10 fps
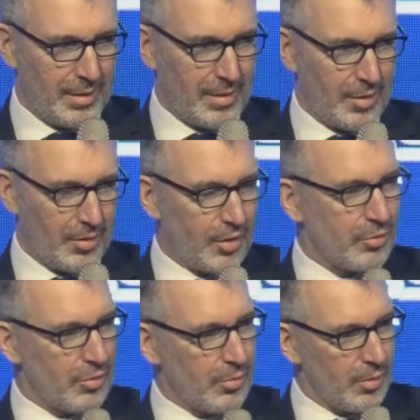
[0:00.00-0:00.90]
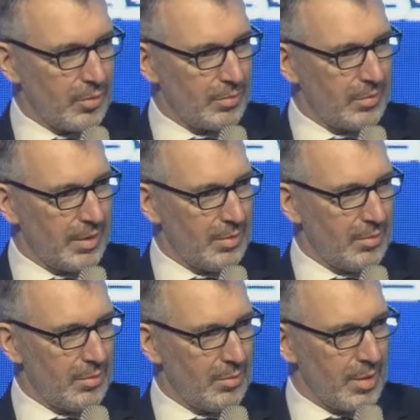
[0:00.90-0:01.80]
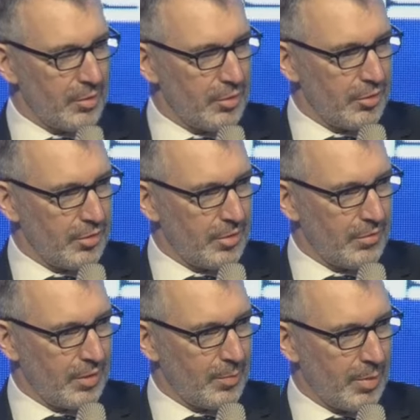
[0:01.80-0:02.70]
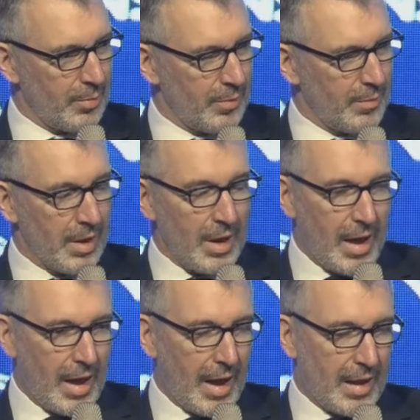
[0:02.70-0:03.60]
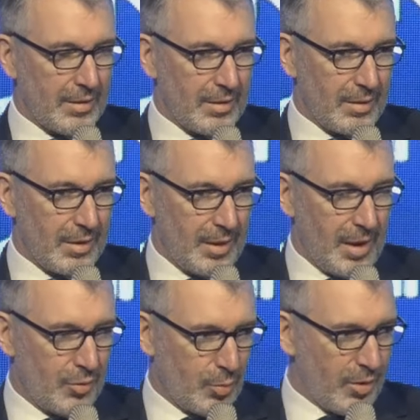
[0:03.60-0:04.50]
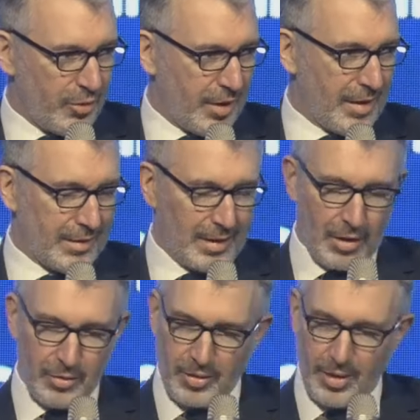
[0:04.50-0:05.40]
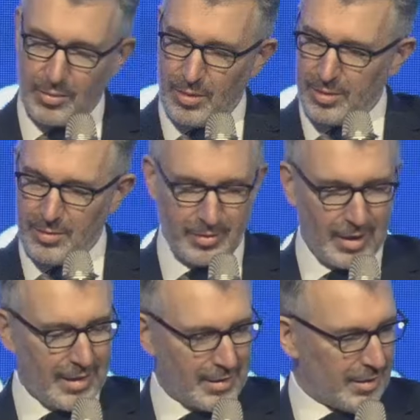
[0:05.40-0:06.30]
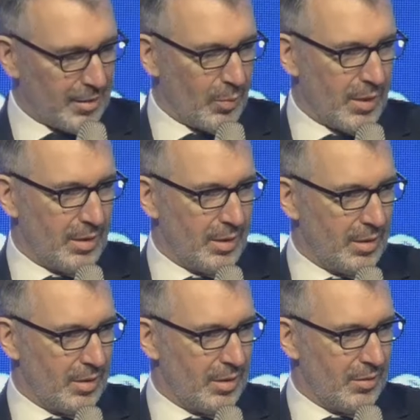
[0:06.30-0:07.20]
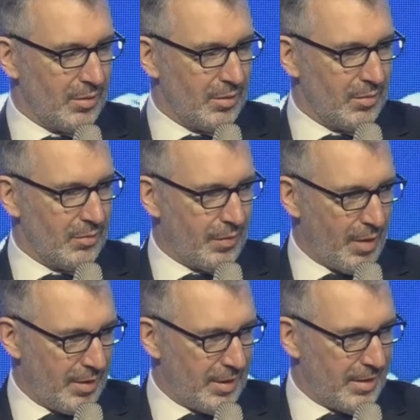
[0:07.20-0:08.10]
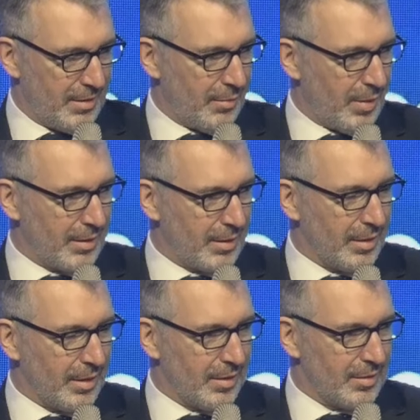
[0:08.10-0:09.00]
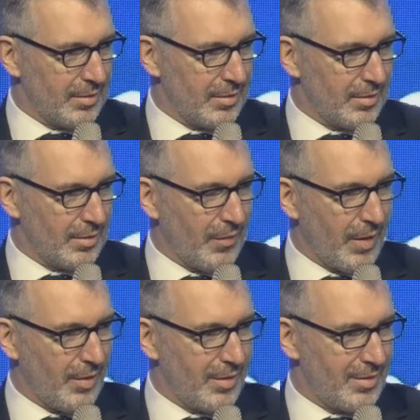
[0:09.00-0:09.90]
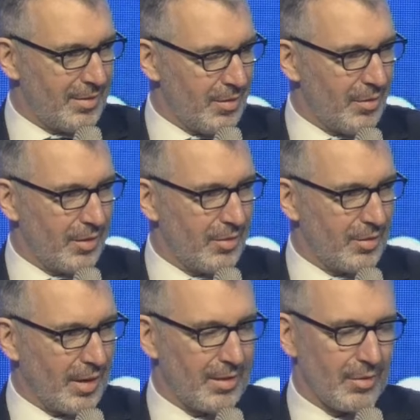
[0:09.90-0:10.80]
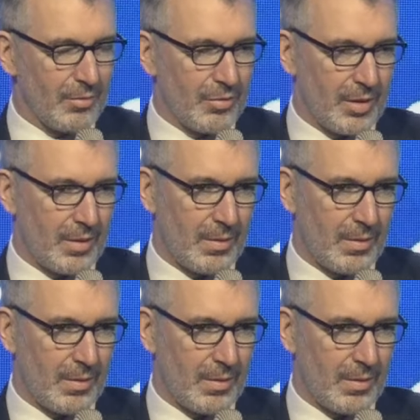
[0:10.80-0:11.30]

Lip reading: central role in the resolution of this problem. And it's worth saying at the outset, rather as Dan did, that we very clearly recognize the very serious state of the